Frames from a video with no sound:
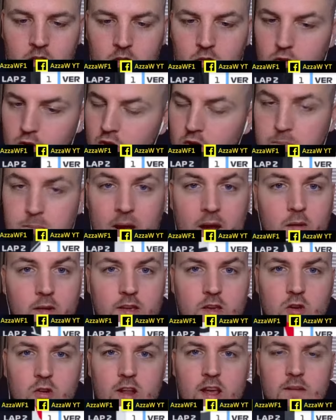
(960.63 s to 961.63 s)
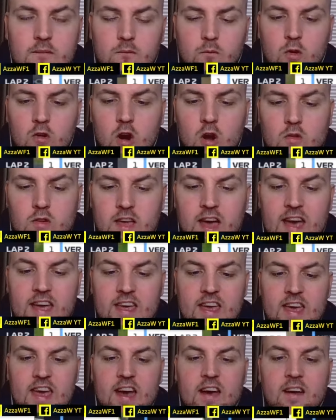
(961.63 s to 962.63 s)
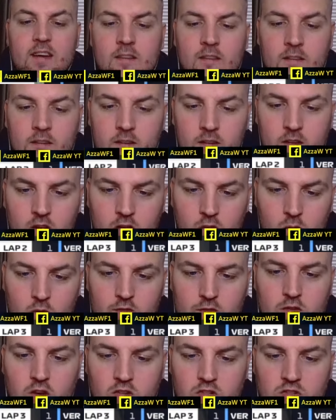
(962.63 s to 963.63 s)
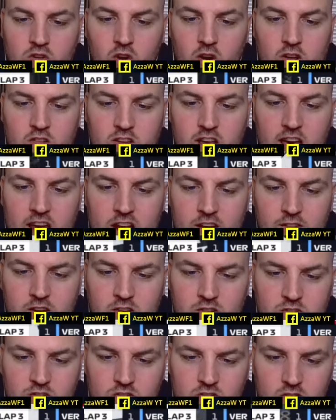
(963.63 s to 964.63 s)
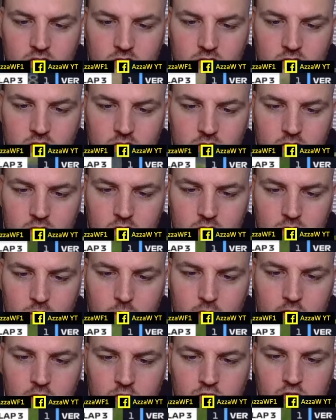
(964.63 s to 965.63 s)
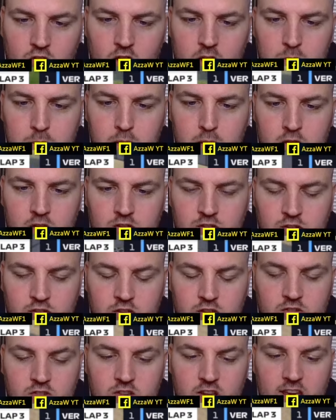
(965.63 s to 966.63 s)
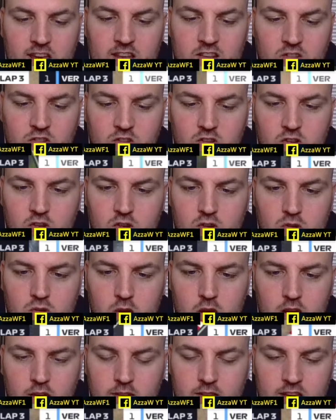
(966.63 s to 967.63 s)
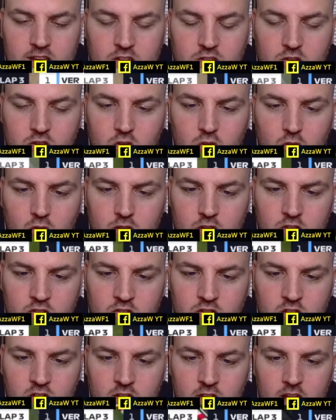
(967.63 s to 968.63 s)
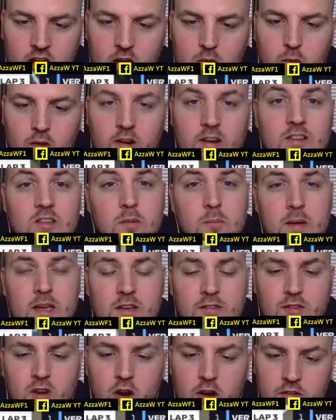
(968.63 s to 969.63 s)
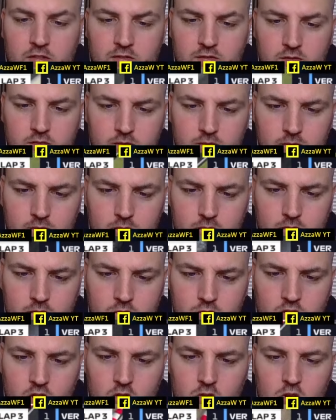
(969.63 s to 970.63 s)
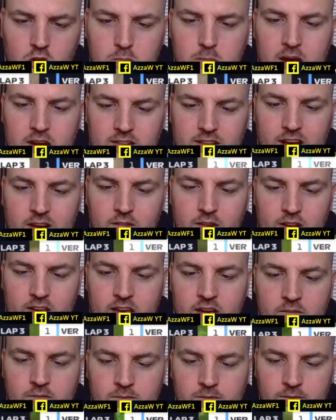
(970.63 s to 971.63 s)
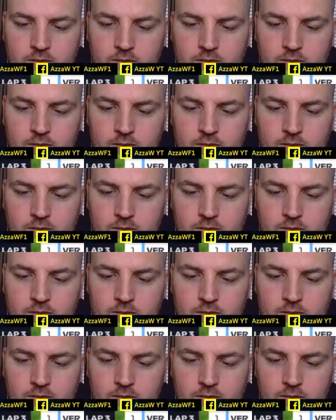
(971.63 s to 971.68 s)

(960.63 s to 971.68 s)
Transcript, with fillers: Good power unit. We're okay here. We've got Sainz ahead of us. We're going to try and push just into these corners. And we're into P five. So cut back down again.